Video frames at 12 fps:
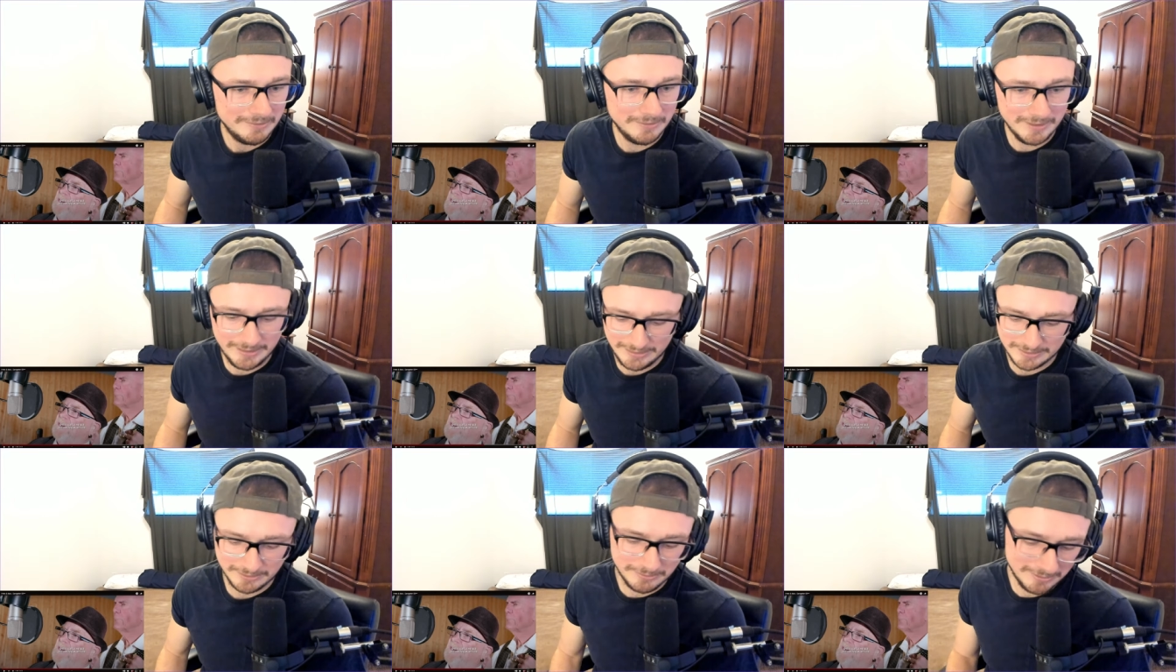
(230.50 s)
What
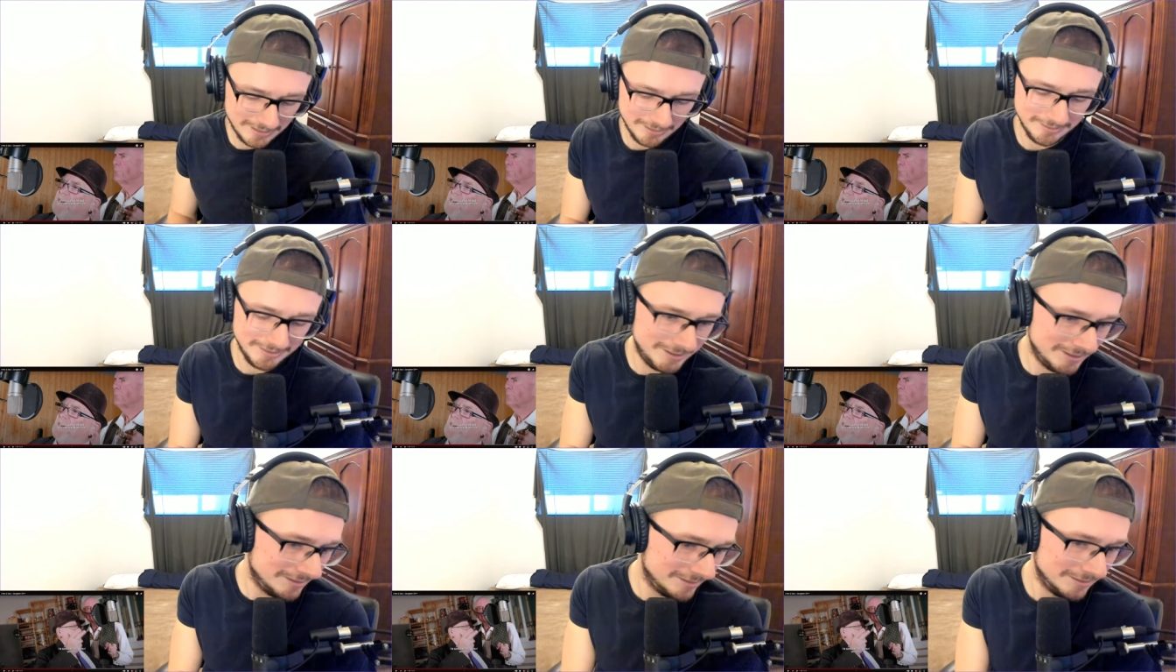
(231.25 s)
in the
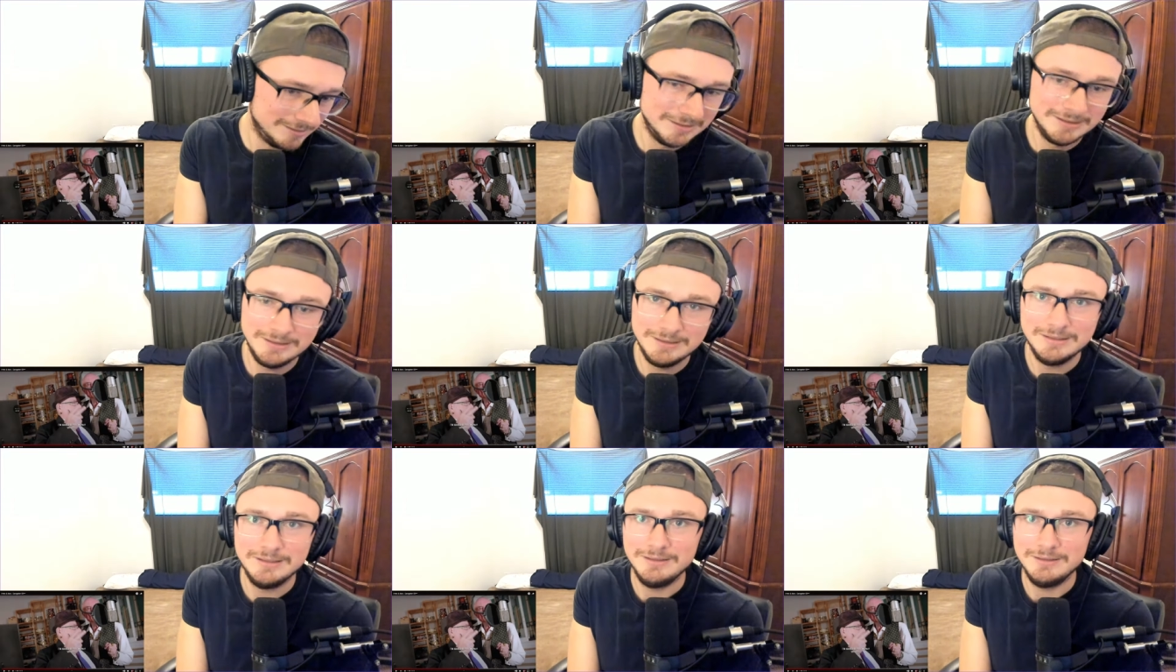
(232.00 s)
world?
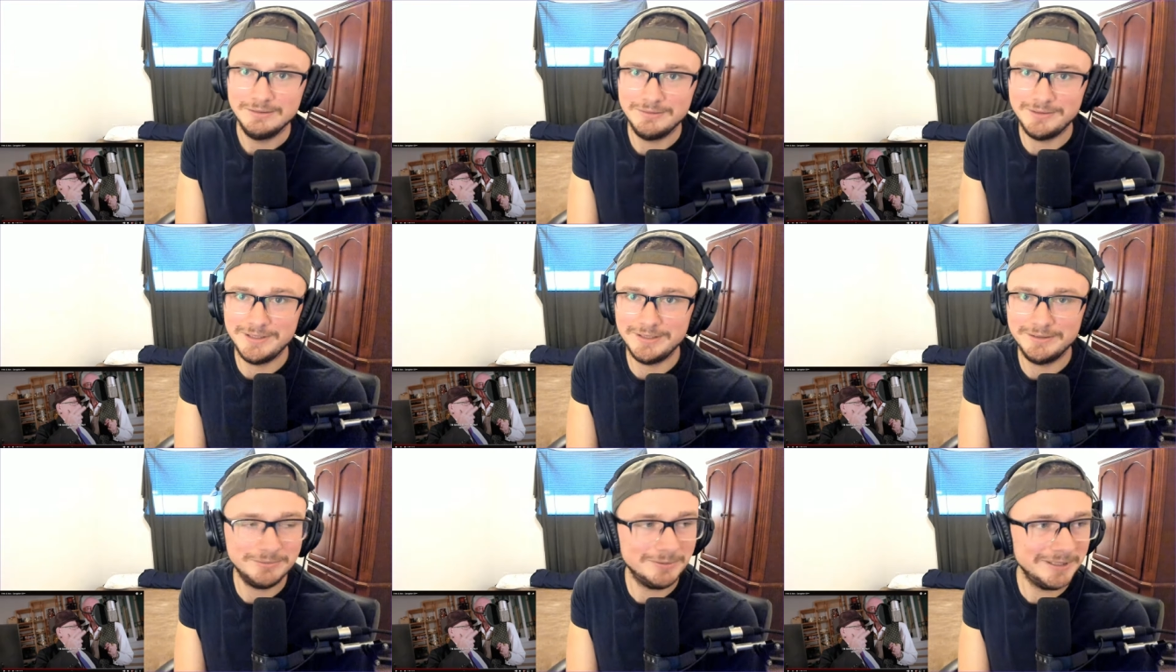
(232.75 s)

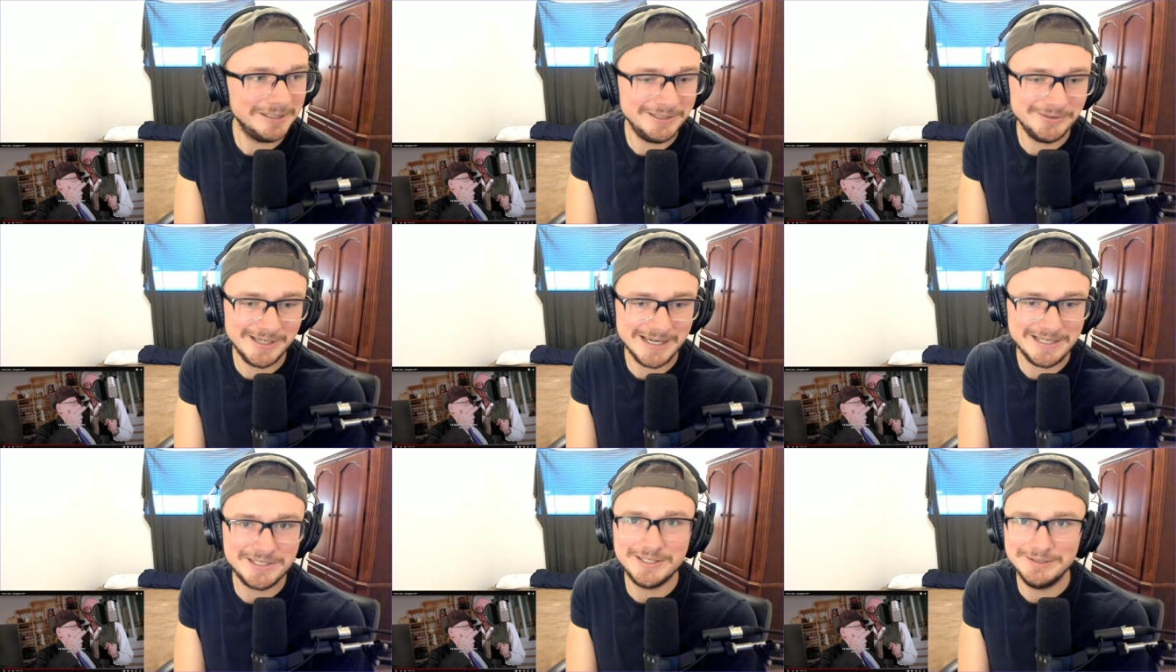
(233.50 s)
What are you
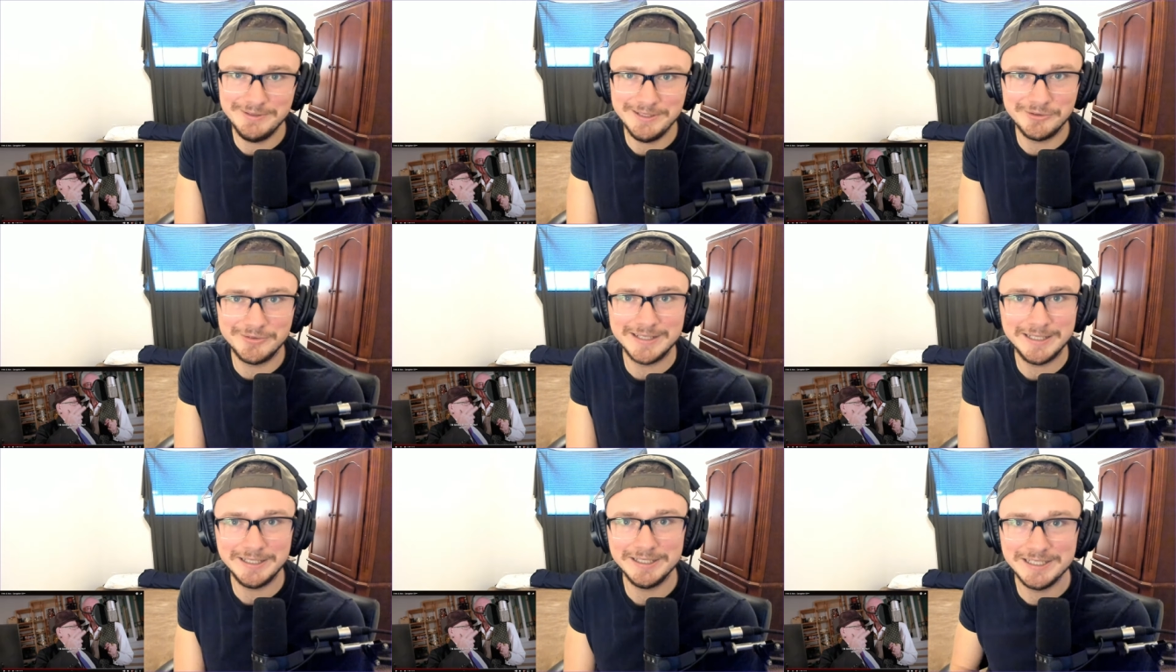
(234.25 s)
guys doing
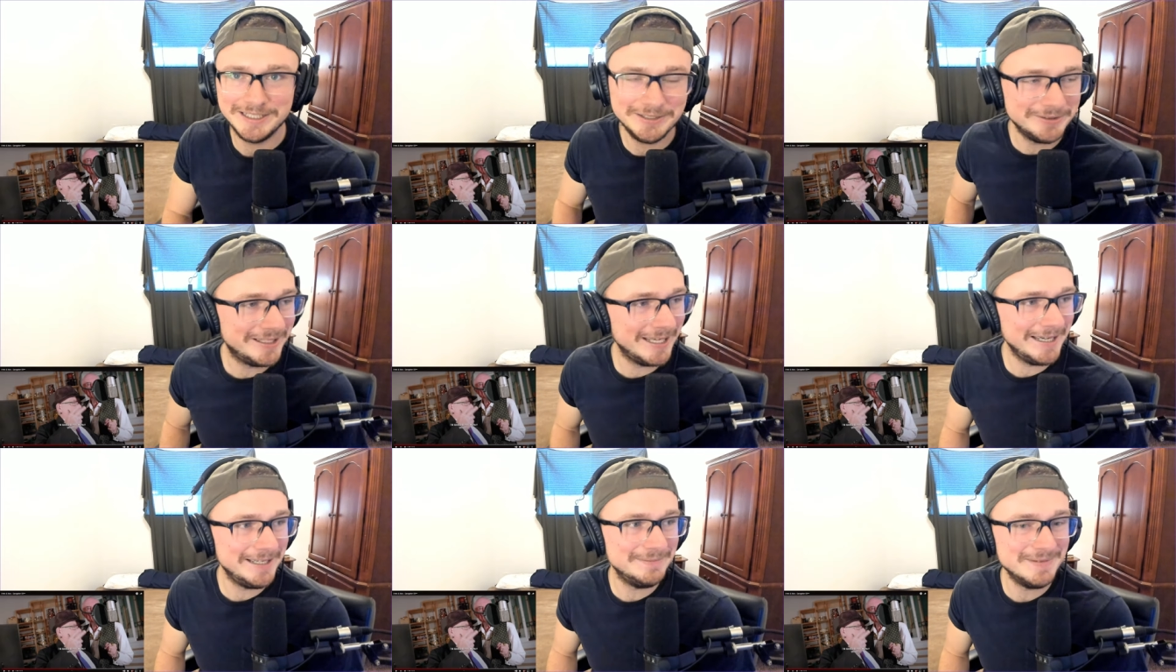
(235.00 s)
over there in the
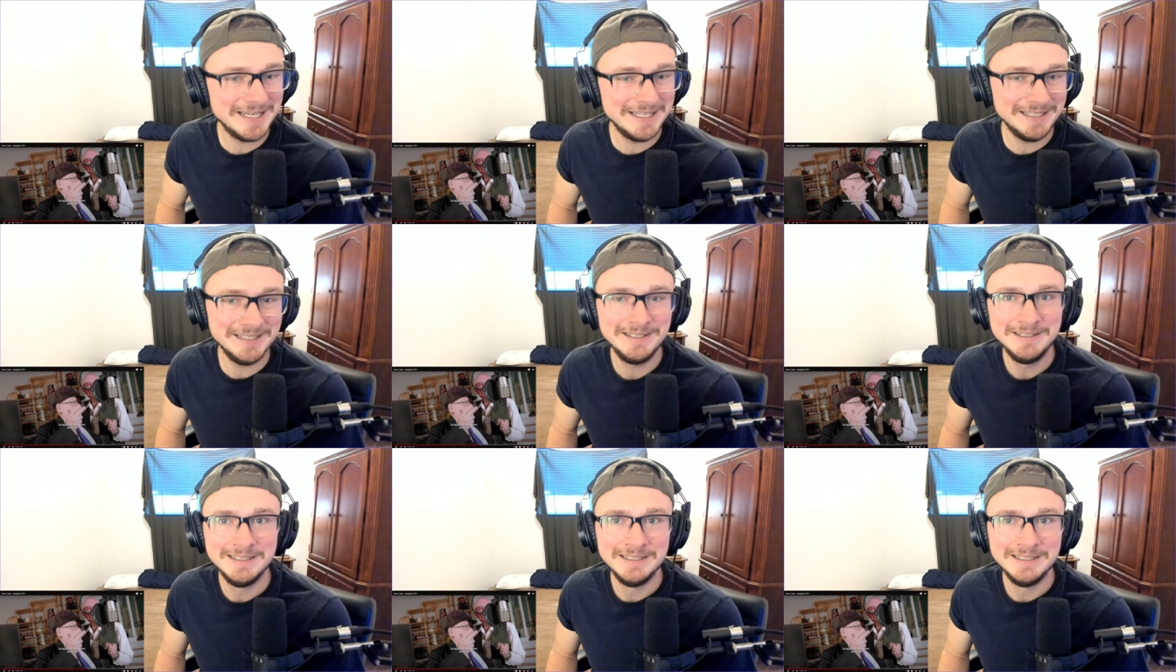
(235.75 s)
UK, man?